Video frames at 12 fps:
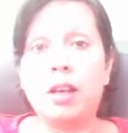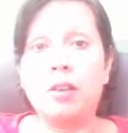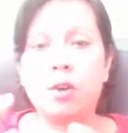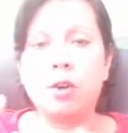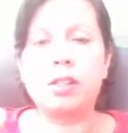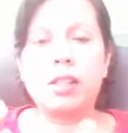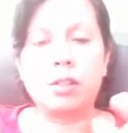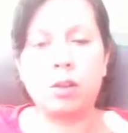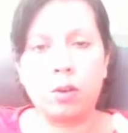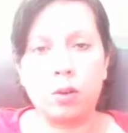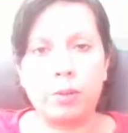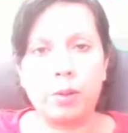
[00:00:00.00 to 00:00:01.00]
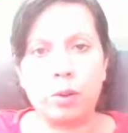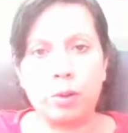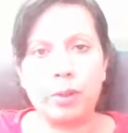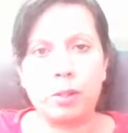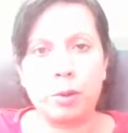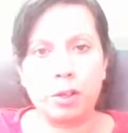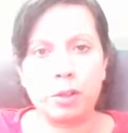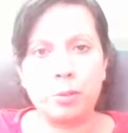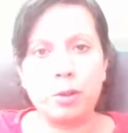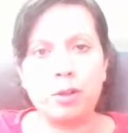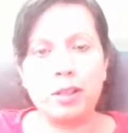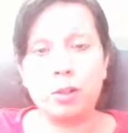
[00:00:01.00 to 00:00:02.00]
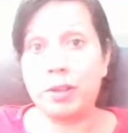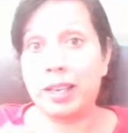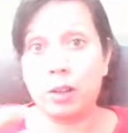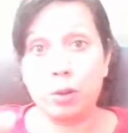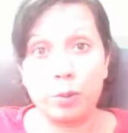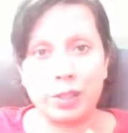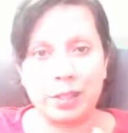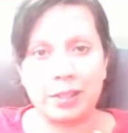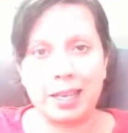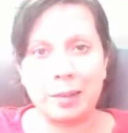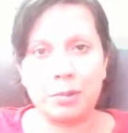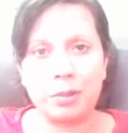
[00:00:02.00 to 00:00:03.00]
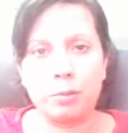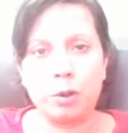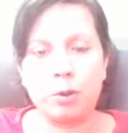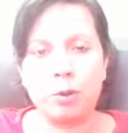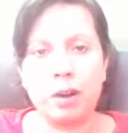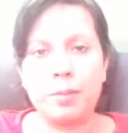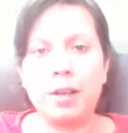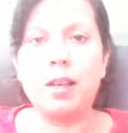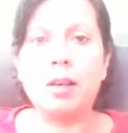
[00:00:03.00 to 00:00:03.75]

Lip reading: Of course, that's not always possible, and you can always adapt a program,